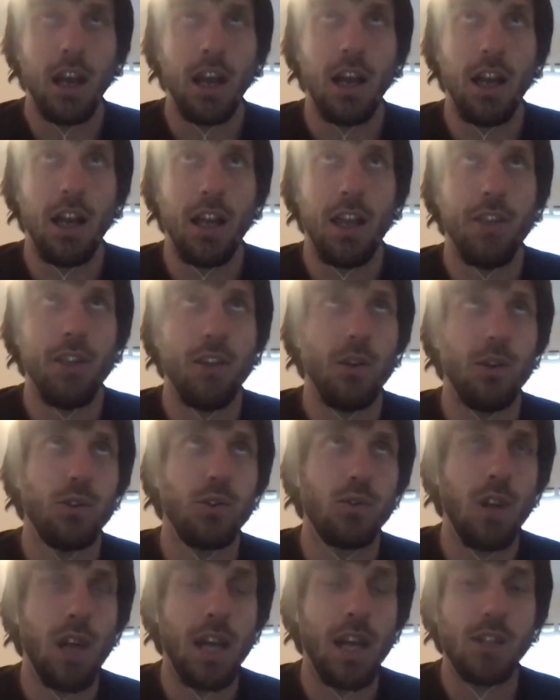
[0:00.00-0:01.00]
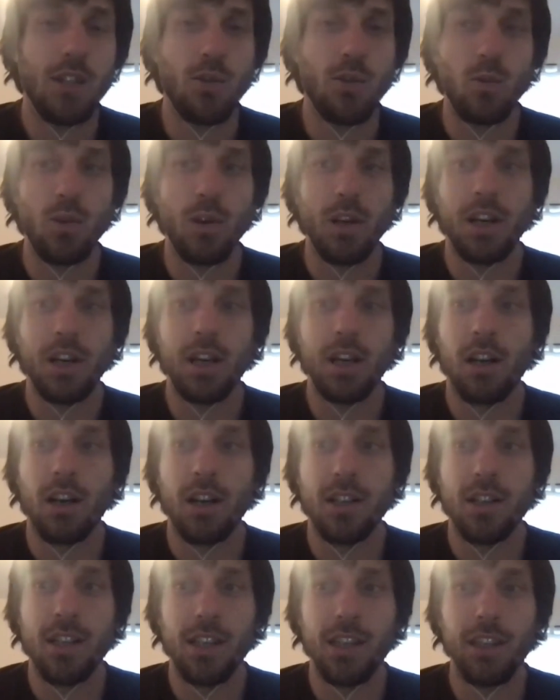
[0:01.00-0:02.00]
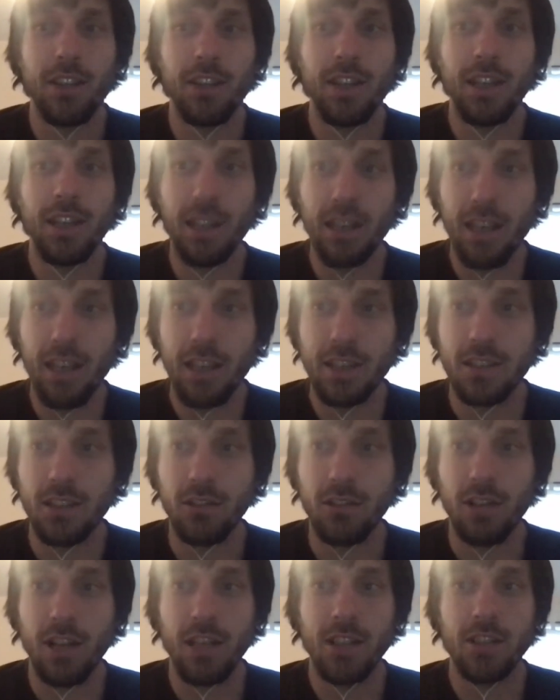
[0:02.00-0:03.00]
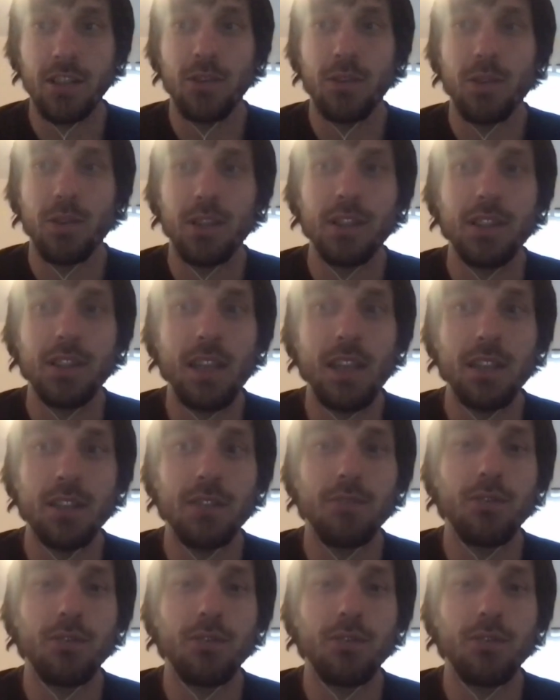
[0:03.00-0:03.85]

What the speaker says: And those rights were articulated as the rights to exist,